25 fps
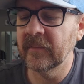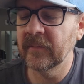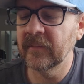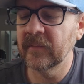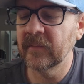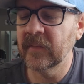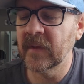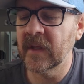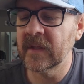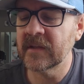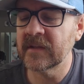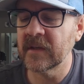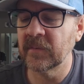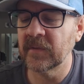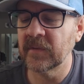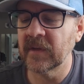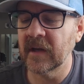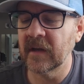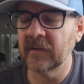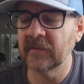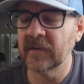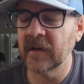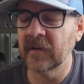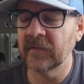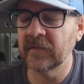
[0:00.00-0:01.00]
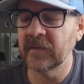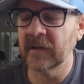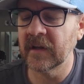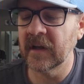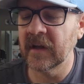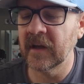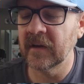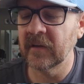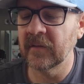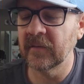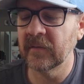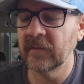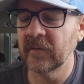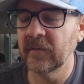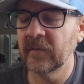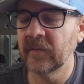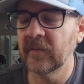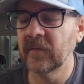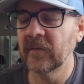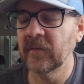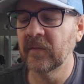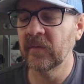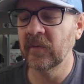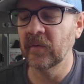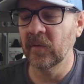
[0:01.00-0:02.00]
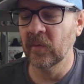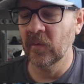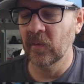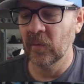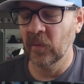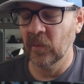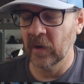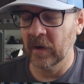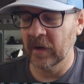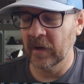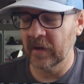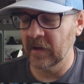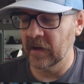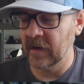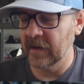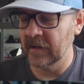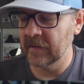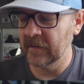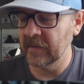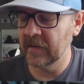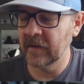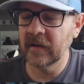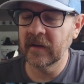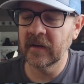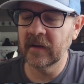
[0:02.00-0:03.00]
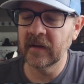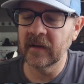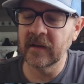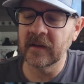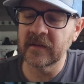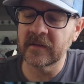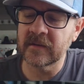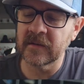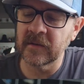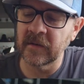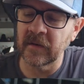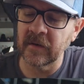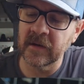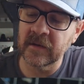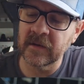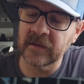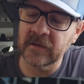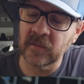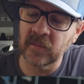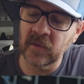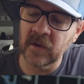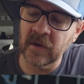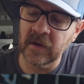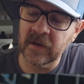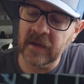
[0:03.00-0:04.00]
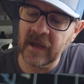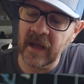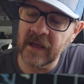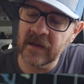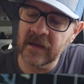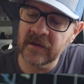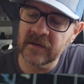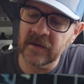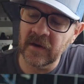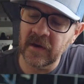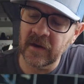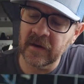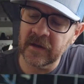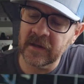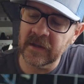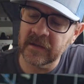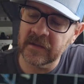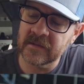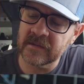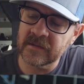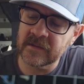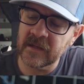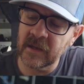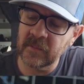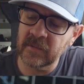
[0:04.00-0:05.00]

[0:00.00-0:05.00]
It's something I've definitely got to work on, is learning to work and talk at the same